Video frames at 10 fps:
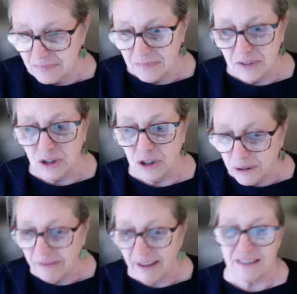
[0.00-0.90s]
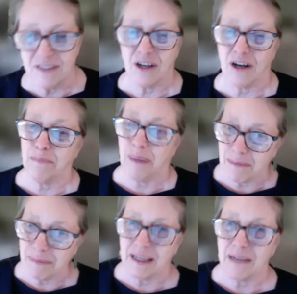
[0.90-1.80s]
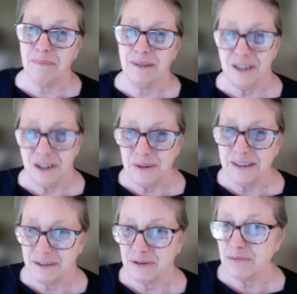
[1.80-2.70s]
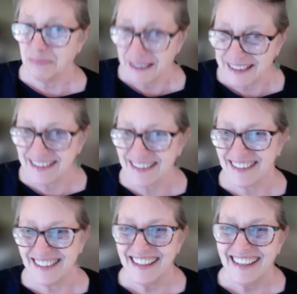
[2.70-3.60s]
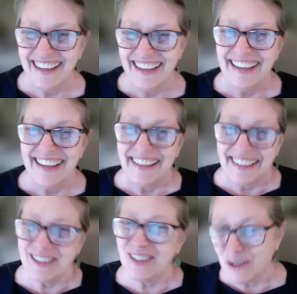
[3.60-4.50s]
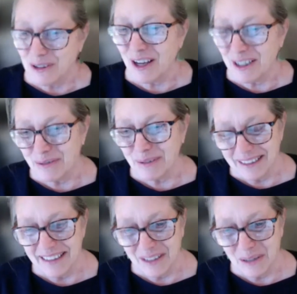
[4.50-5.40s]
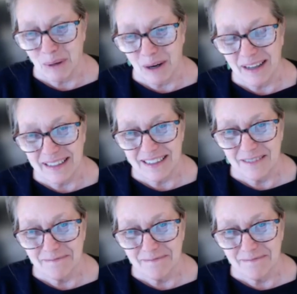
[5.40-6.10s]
new events are popping up in new and different places is no longer really a surprise.